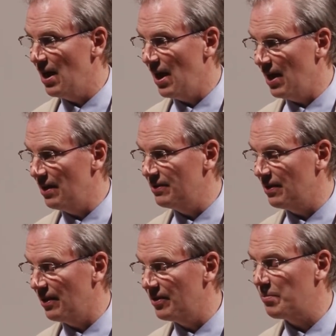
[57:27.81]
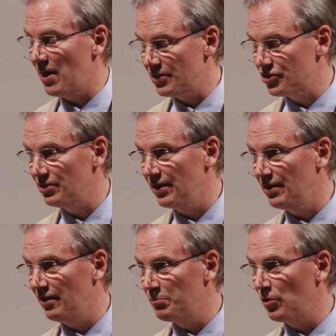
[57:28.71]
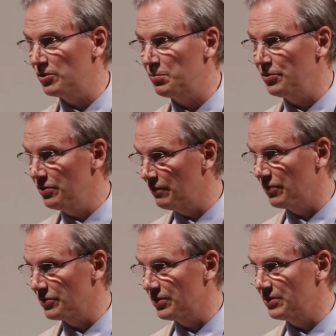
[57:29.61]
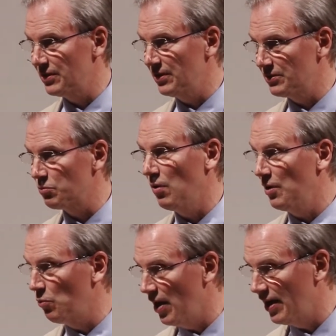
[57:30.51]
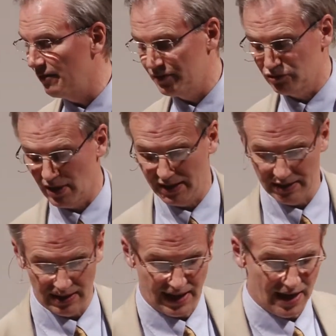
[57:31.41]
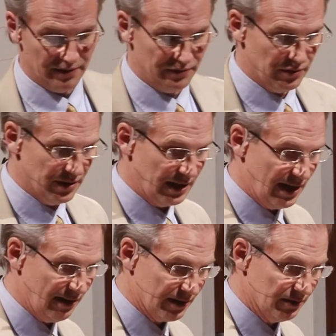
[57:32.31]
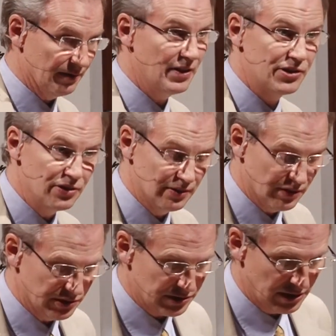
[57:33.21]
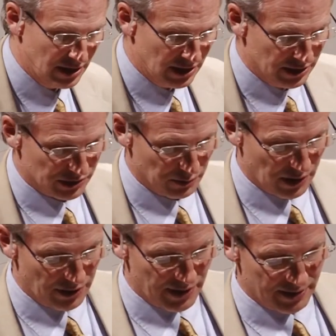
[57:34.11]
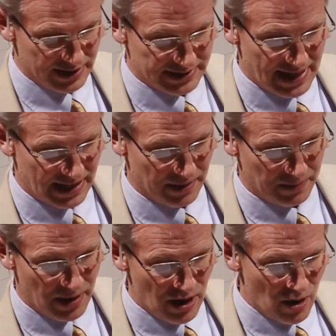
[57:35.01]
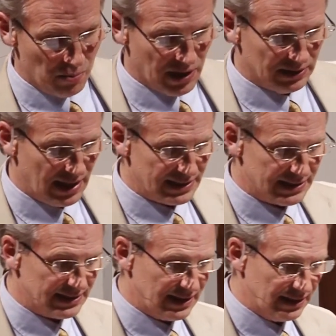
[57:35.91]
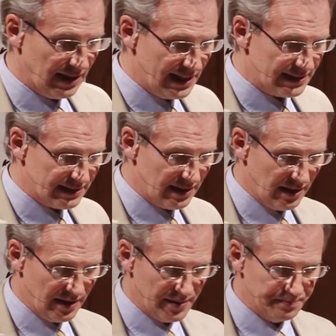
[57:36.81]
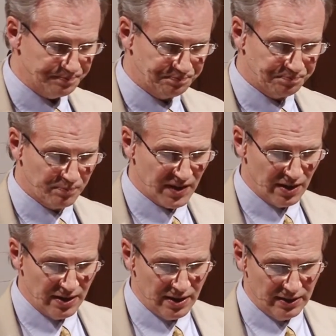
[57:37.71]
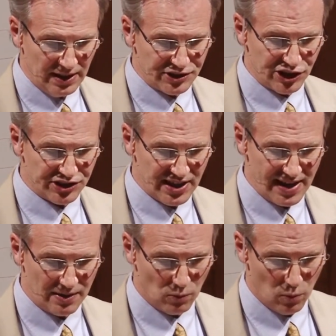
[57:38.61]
and uh, the postulate of multiple universes is one way of trying to account for the character of this universe. So we'll go there in a second. But let's, let's, um, let's just take